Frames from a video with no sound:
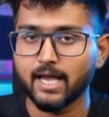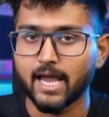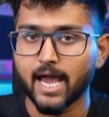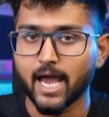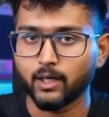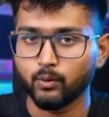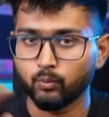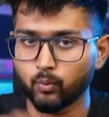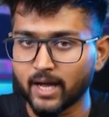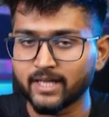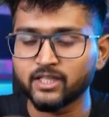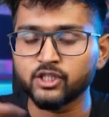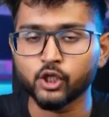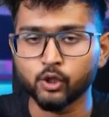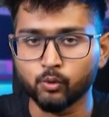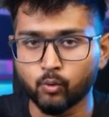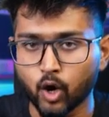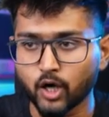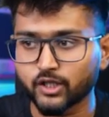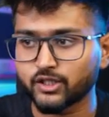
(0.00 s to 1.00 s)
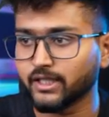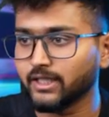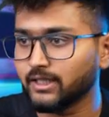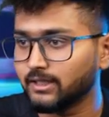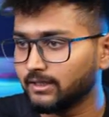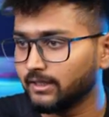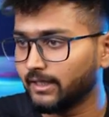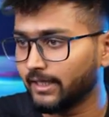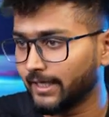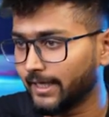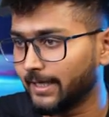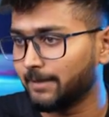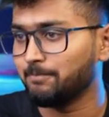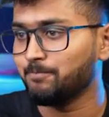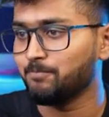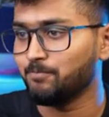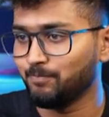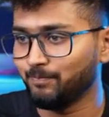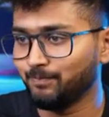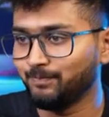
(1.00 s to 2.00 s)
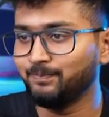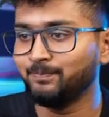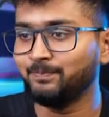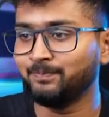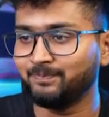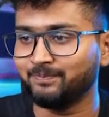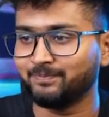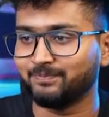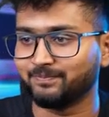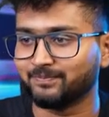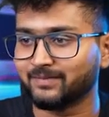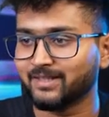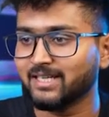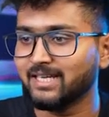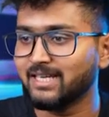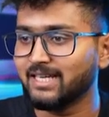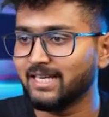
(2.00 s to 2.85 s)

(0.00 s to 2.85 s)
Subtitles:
And once you watch it, okay,